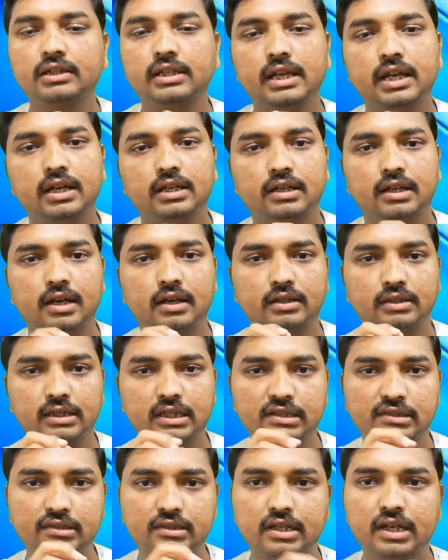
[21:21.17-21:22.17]
They are
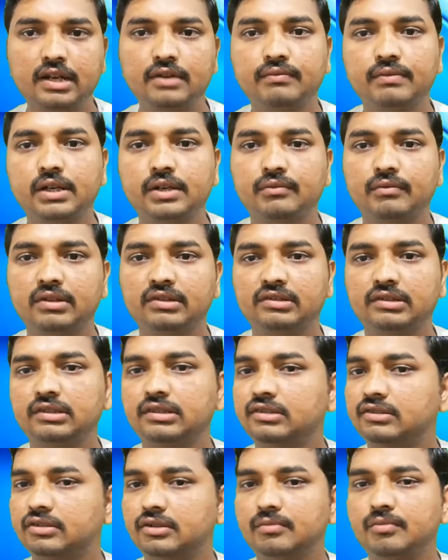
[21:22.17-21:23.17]
discrete frequency
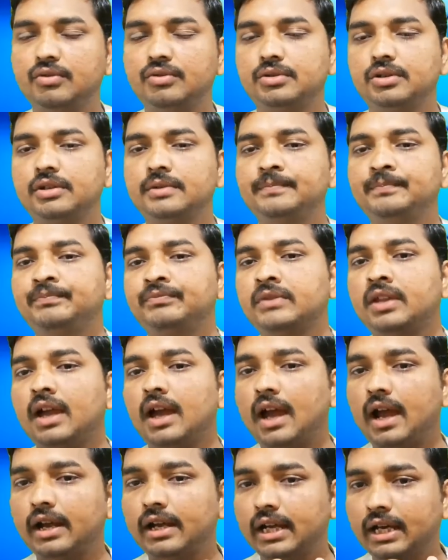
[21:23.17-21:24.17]
distribution
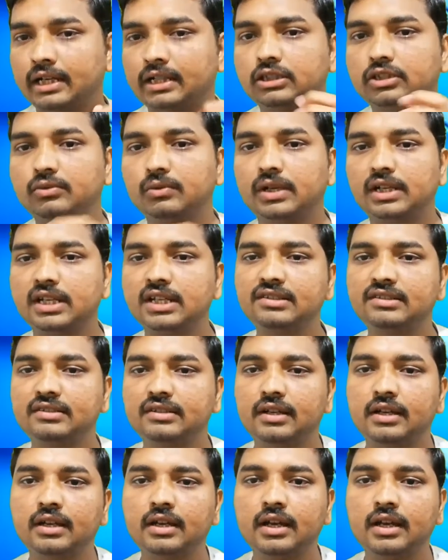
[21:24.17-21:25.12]
and another one is